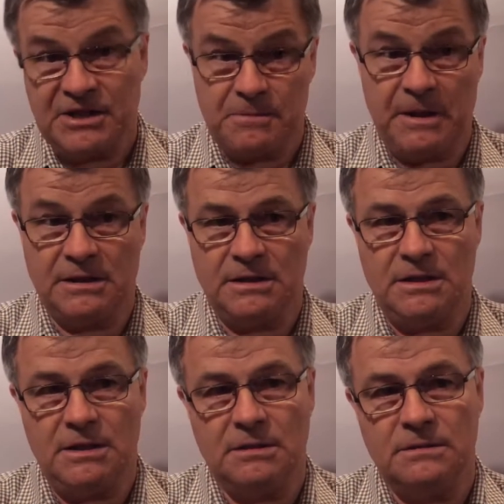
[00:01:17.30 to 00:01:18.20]
expected
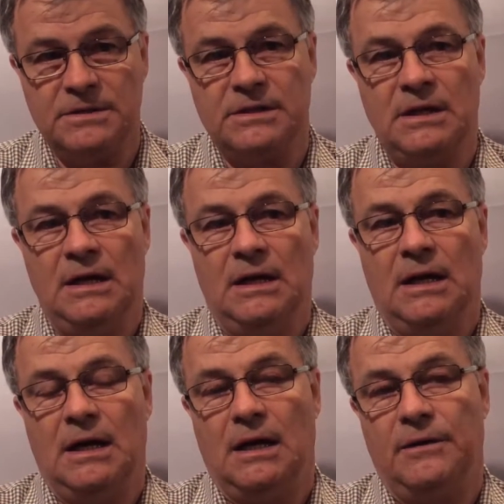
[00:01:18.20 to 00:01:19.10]
yields.
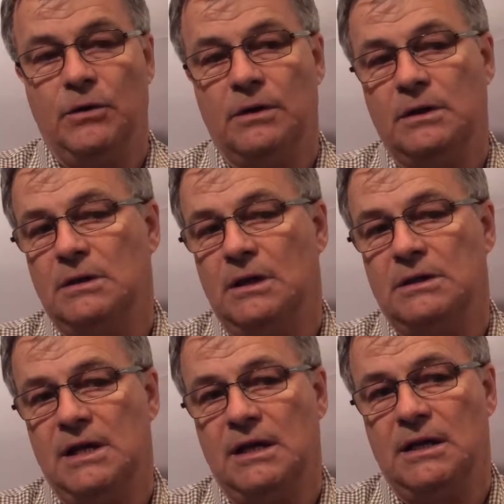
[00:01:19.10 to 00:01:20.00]
You can
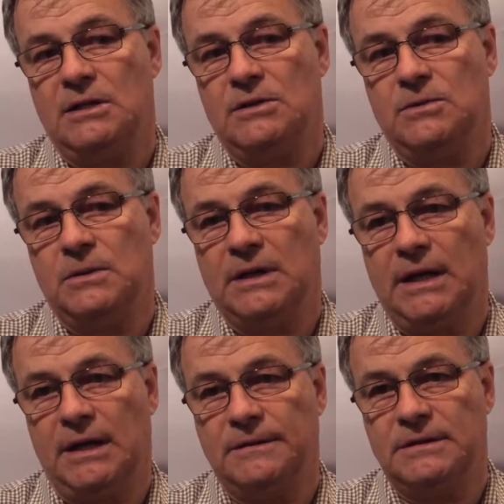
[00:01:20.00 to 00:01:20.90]
take into
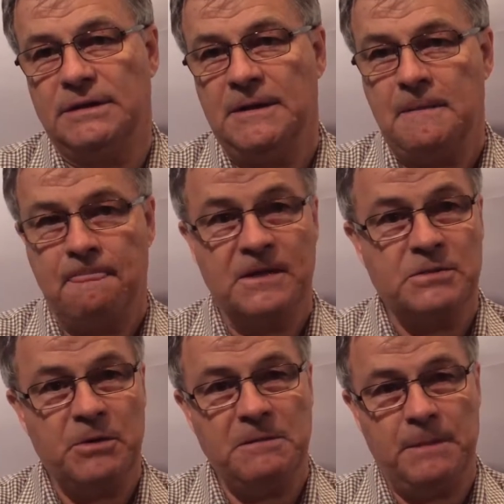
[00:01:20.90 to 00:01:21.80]
account the
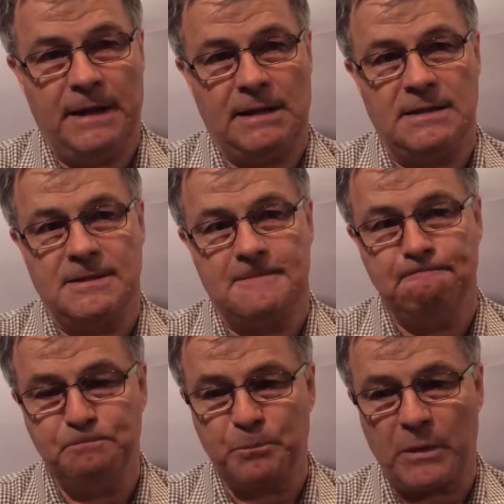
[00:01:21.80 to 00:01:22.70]
spread patterns.
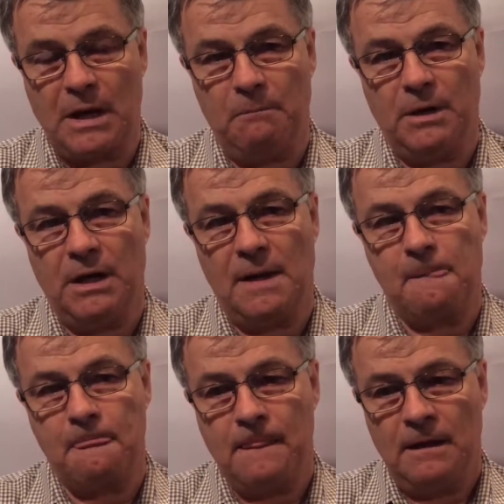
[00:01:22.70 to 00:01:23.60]
And by
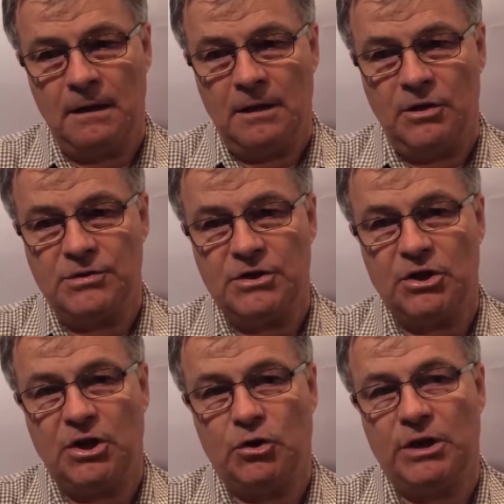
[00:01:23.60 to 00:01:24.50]

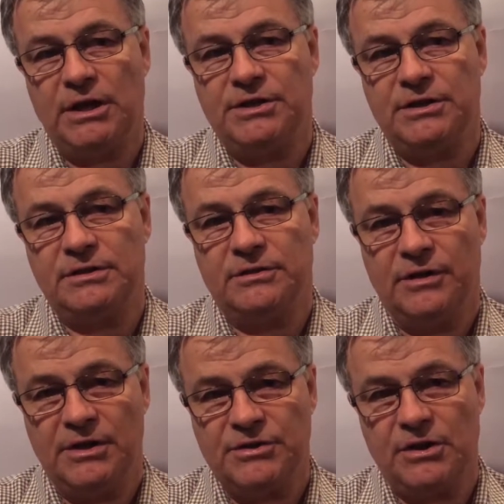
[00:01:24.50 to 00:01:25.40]
using
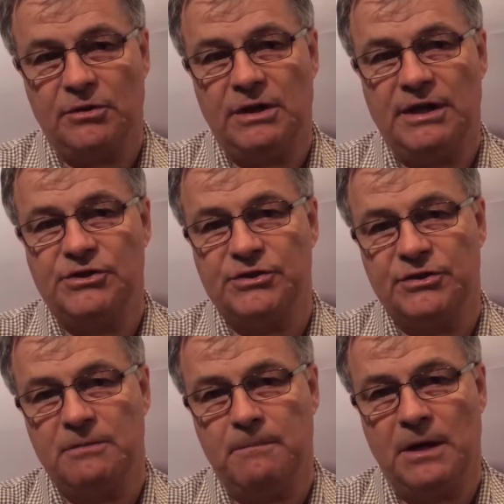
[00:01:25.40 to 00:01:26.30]
those
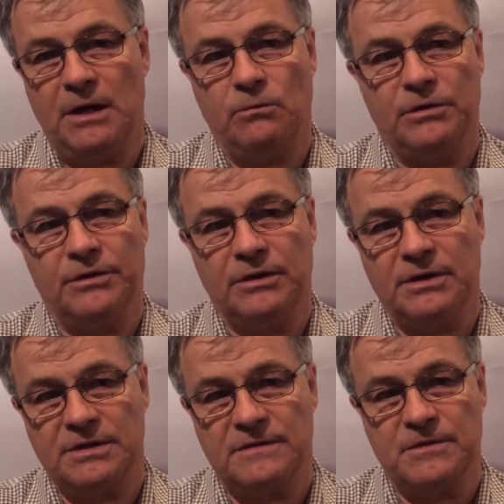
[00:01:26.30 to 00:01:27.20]
calculations combined with the
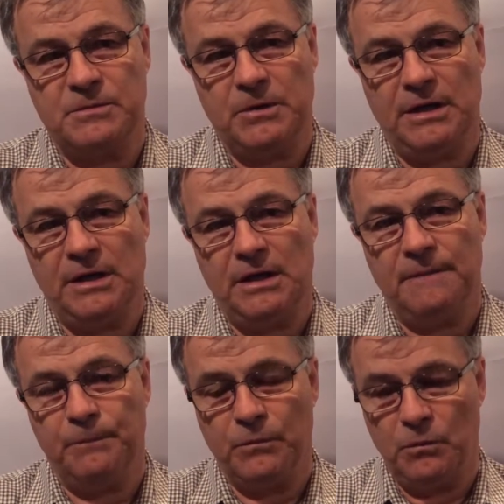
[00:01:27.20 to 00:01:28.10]
cost of spreading,
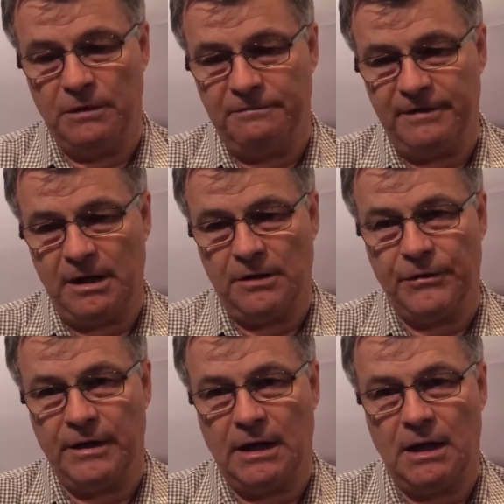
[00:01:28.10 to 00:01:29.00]
we
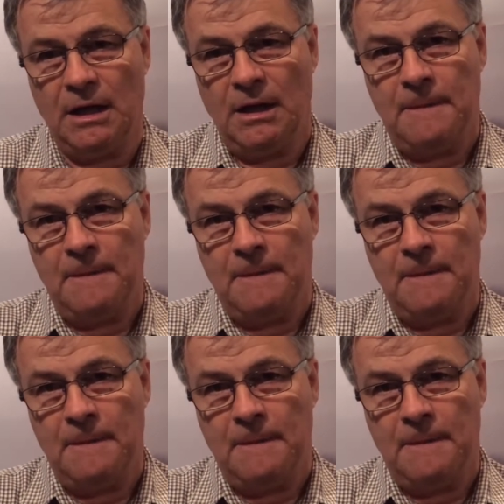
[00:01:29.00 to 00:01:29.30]
found that,